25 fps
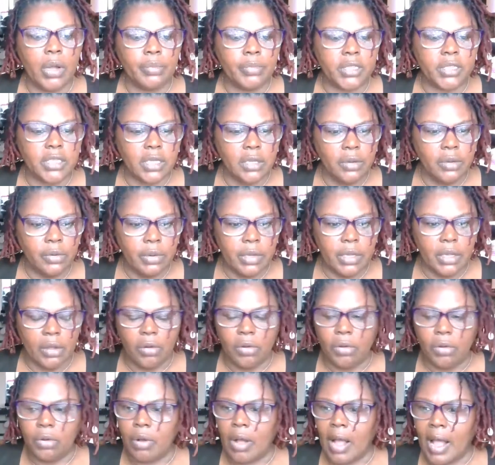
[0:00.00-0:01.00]

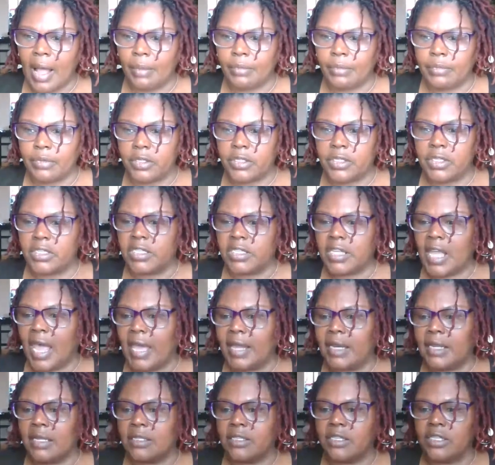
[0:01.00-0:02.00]
material I'm
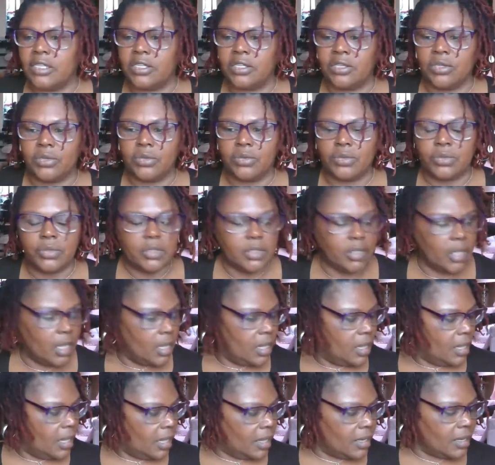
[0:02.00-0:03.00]
deciding to use.
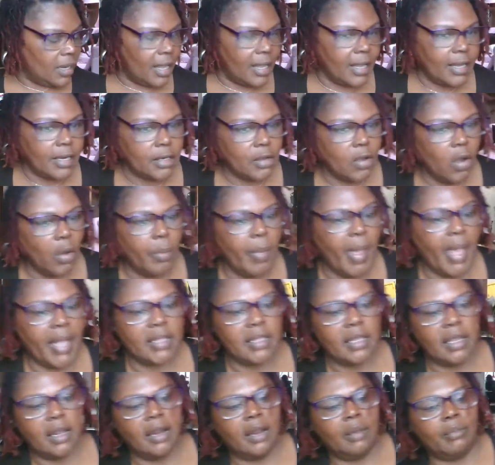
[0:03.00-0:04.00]
And I got to go back
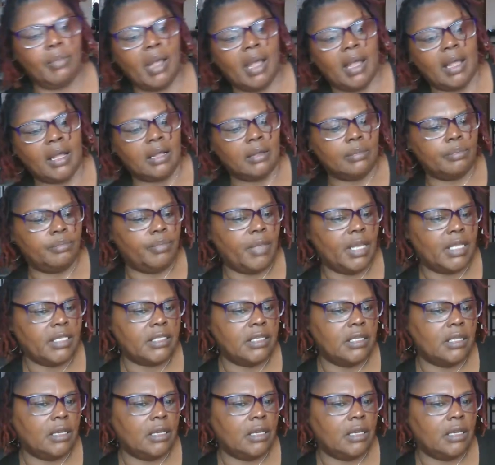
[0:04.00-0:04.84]
there in my messy